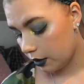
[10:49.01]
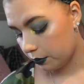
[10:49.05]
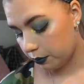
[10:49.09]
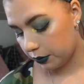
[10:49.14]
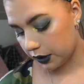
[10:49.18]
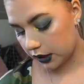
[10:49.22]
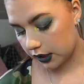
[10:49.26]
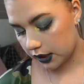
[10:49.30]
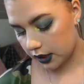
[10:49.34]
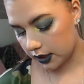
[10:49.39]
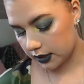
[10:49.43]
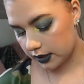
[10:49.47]

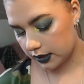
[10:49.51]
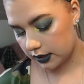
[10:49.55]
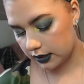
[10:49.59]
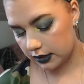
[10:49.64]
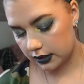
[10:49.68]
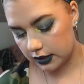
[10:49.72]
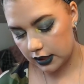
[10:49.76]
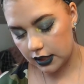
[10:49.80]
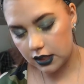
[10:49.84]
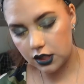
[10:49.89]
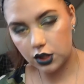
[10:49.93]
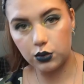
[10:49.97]
because
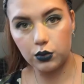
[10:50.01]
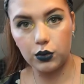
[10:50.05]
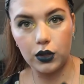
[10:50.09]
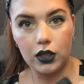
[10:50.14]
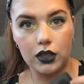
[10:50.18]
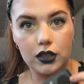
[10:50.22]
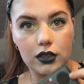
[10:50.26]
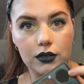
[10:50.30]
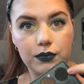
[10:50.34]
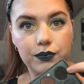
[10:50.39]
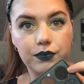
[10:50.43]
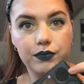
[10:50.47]
this
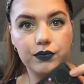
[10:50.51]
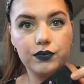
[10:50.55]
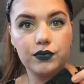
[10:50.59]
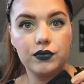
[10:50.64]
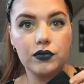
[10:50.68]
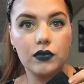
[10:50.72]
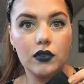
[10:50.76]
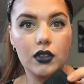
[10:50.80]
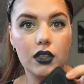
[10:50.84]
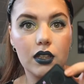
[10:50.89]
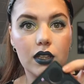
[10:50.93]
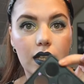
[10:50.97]
one
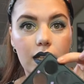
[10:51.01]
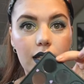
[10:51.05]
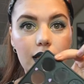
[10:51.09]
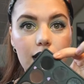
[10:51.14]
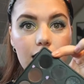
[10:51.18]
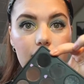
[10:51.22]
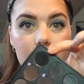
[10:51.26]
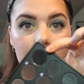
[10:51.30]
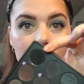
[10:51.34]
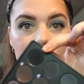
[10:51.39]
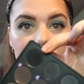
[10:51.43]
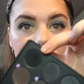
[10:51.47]

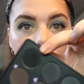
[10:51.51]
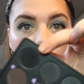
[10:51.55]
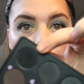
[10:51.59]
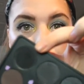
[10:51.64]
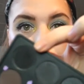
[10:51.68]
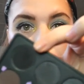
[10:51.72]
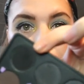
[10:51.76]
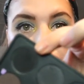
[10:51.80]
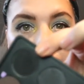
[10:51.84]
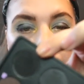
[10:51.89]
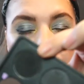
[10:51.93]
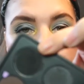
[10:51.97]
is a
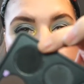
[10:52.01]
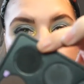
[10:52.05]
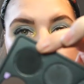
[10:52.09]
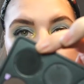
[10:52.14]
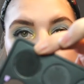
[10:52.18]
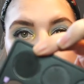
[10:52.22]
black